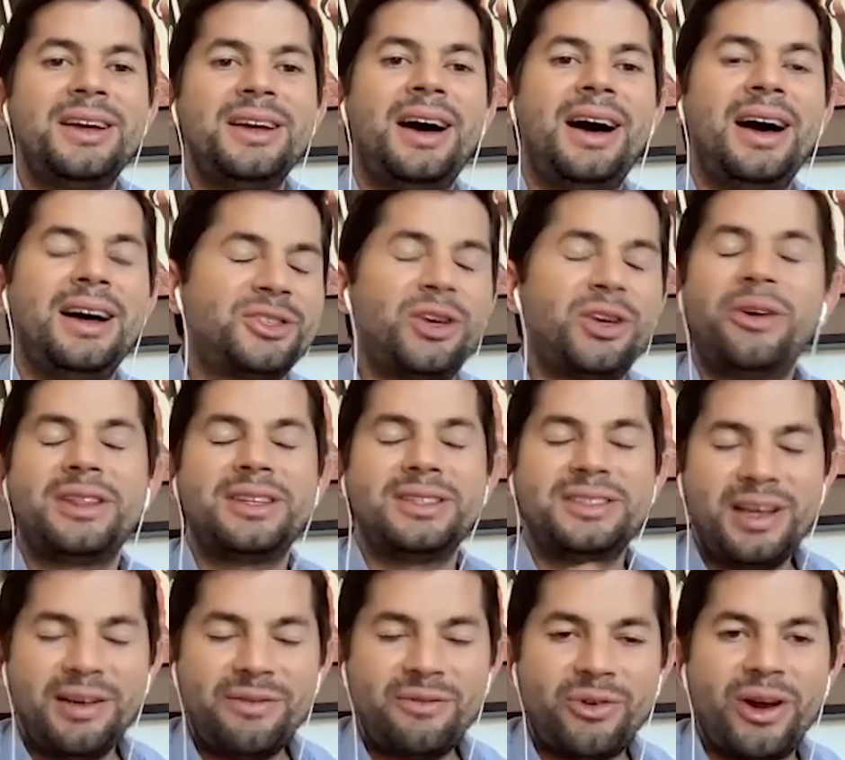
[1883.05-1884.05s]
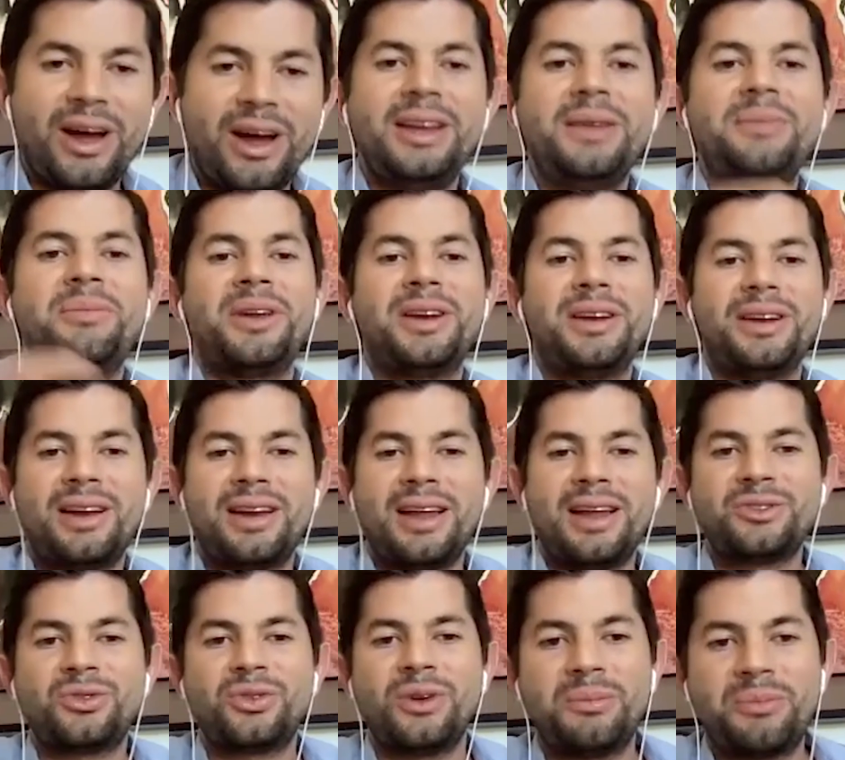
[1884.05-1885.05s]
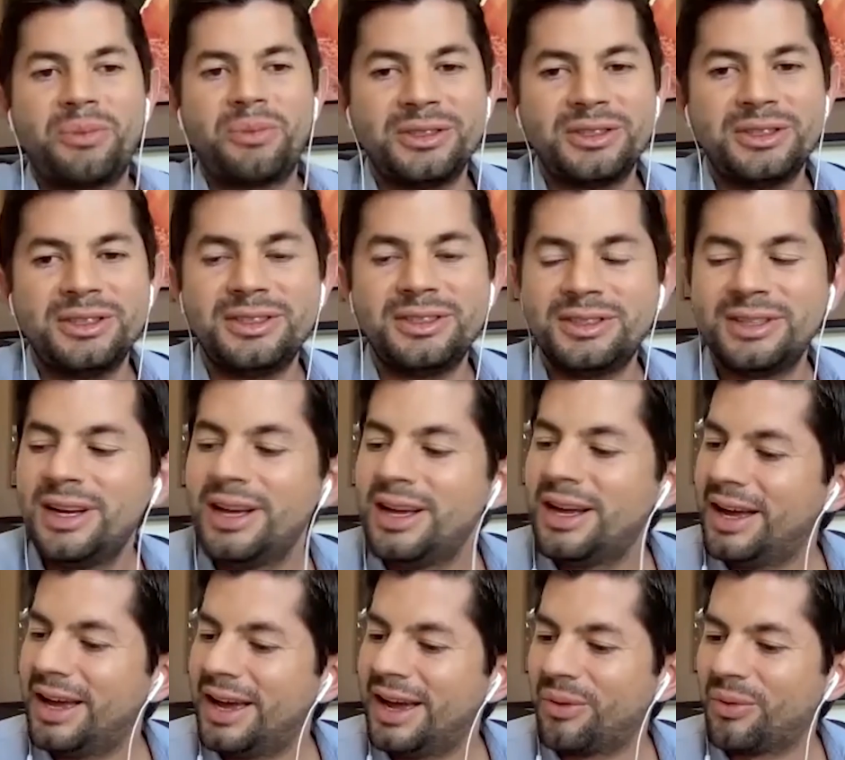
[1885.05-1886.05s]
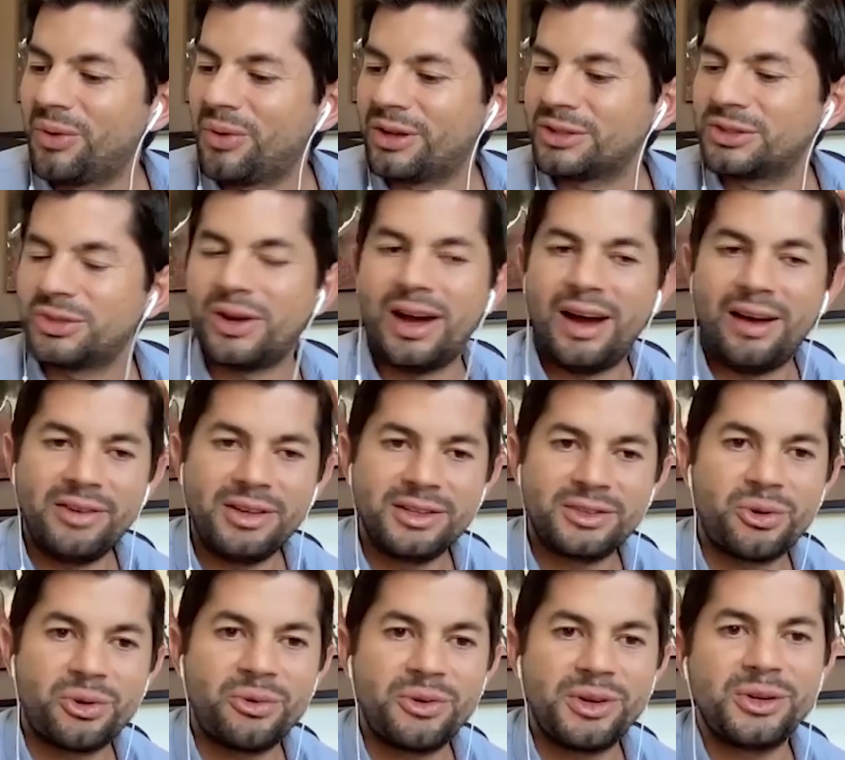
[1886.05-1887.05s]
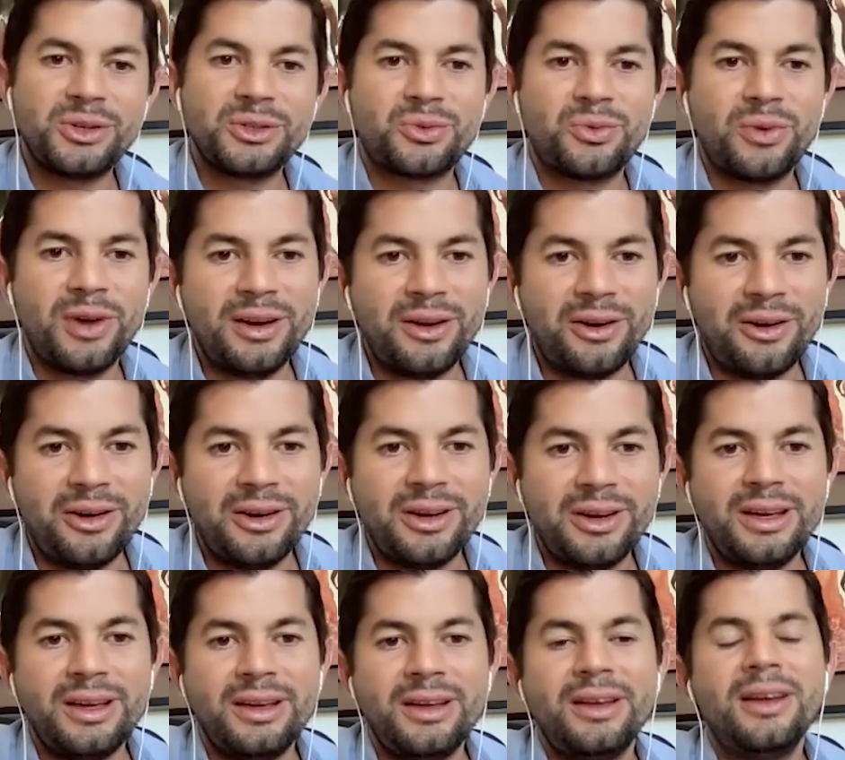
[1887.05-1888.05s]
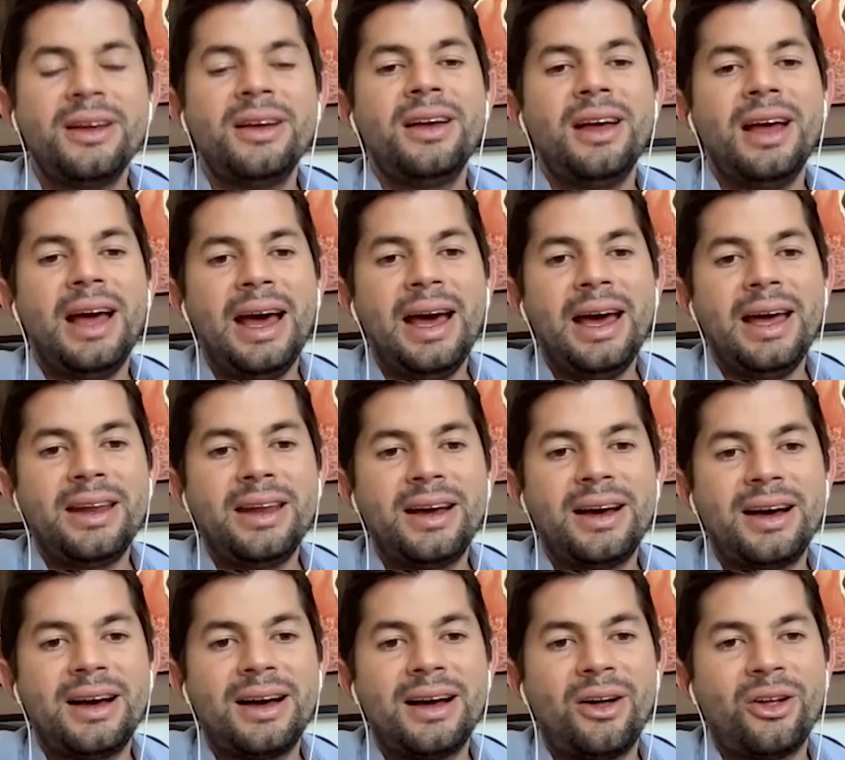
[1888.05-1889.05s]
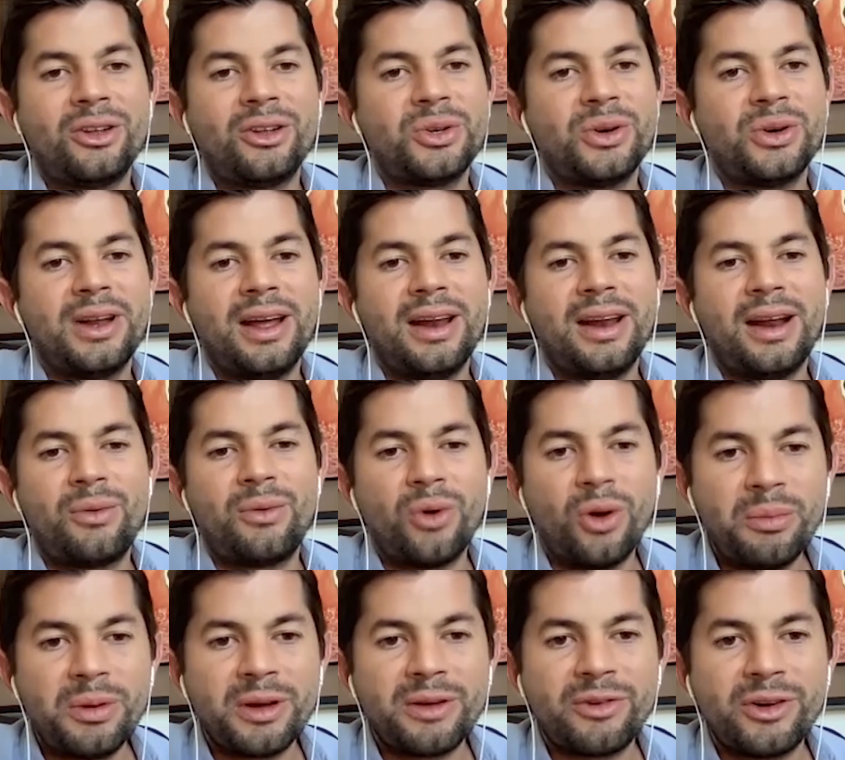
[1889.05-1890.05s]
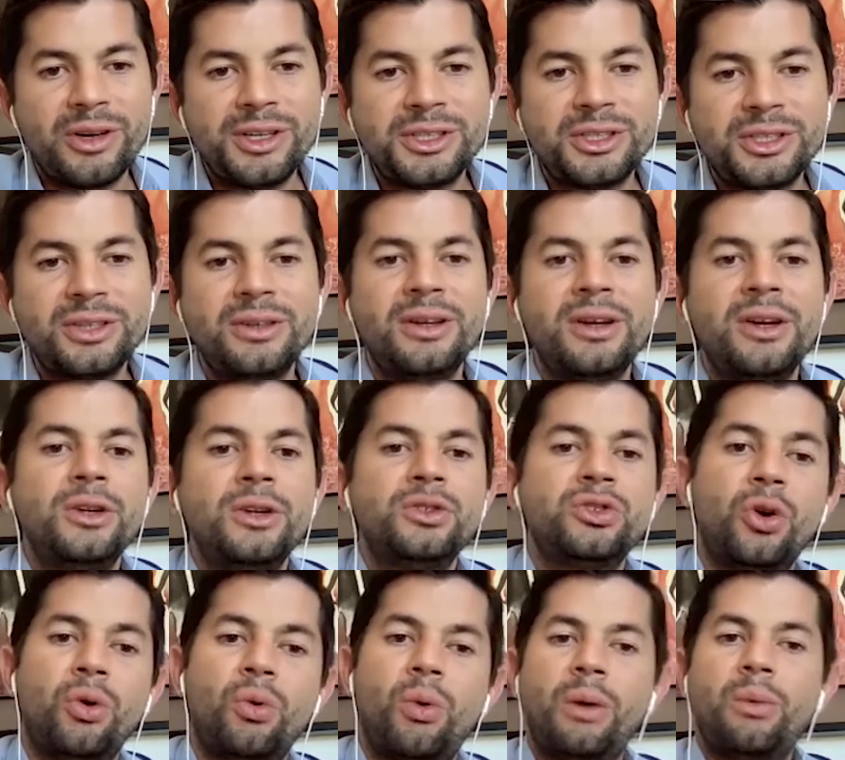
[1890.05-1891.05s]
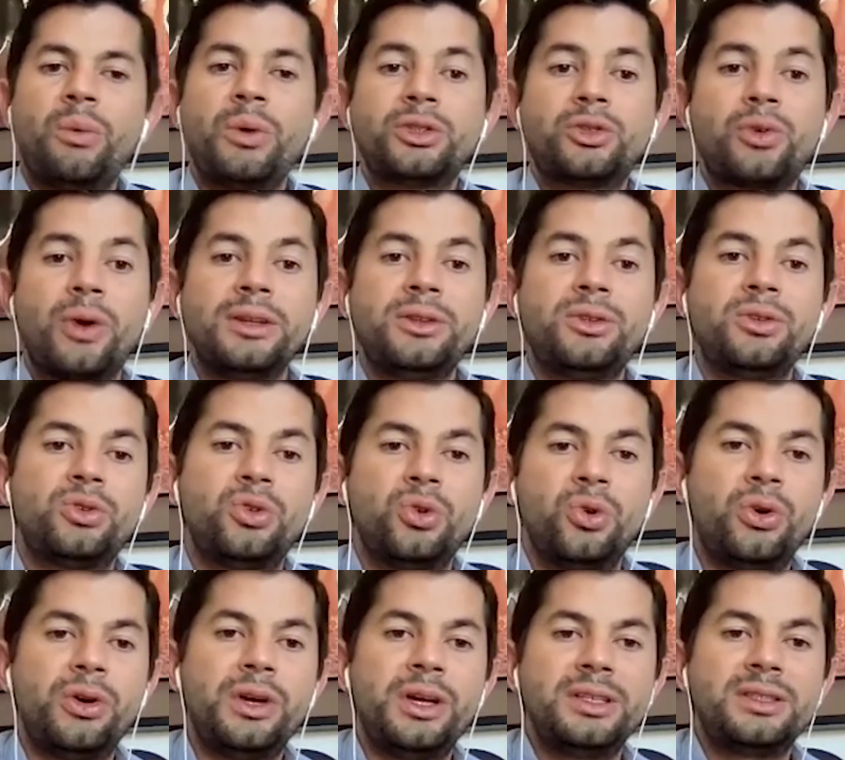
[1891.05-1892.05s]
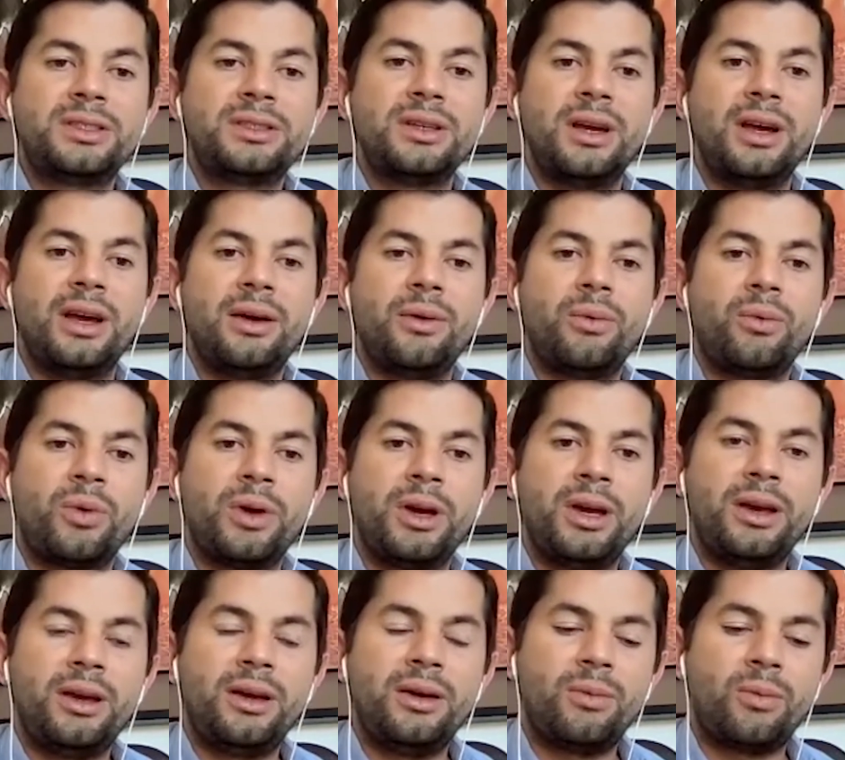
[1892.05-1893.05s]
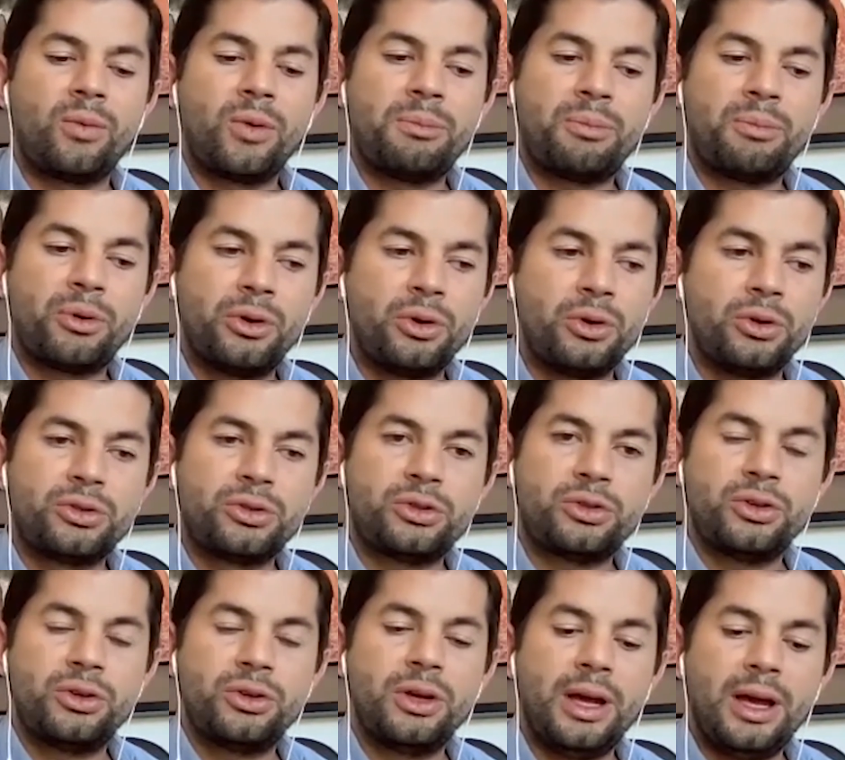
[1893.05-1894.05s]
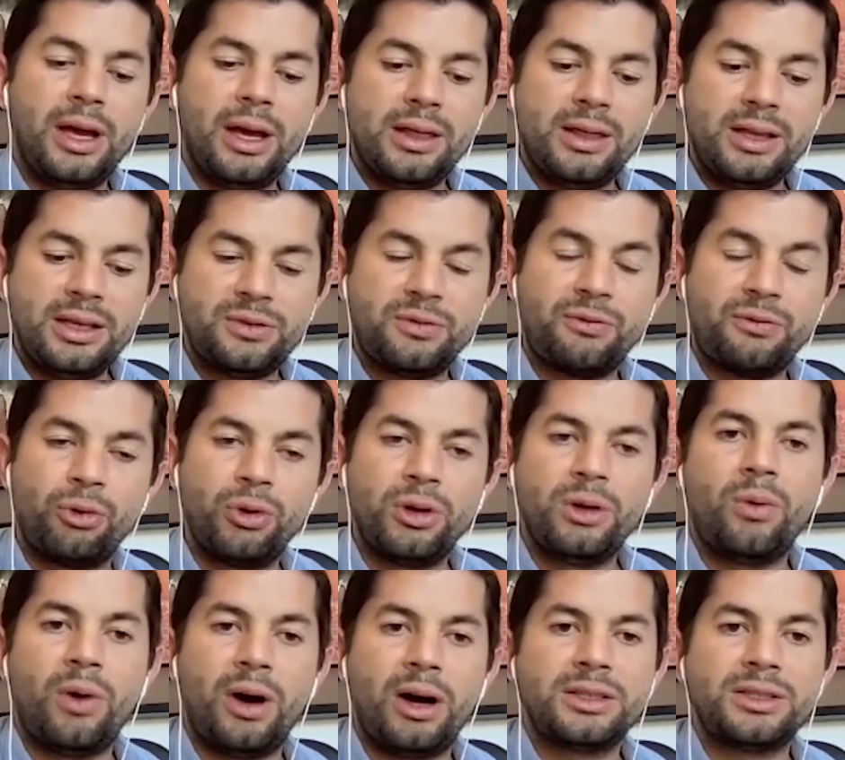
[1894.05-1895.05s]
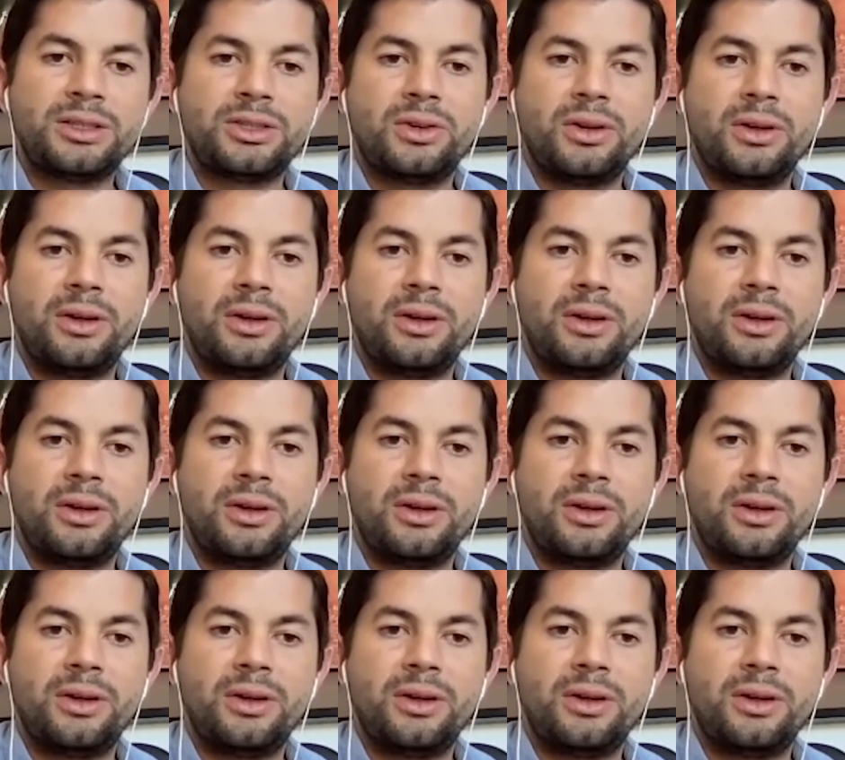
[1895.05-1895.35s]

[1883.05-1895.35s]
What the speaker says: The same variety, but in a natural process. We also have Entre Rios red honey and also an anaerobic version. So what we try to do is we produce these fully washed